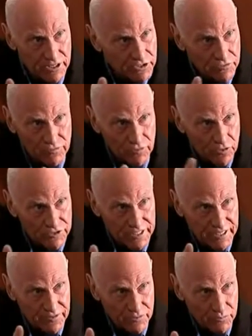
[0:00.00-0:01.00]
It couldn't fall to
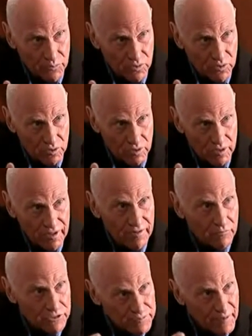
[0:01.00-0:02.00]
either wall,
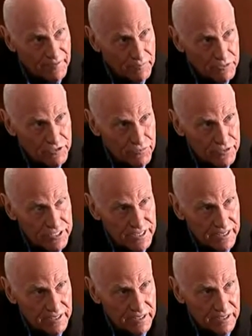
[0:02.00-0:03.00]
which meant it was
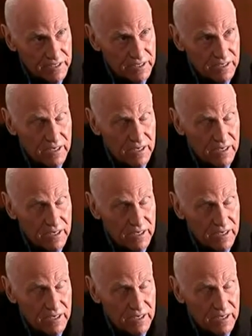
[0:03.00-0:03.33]
freestanding.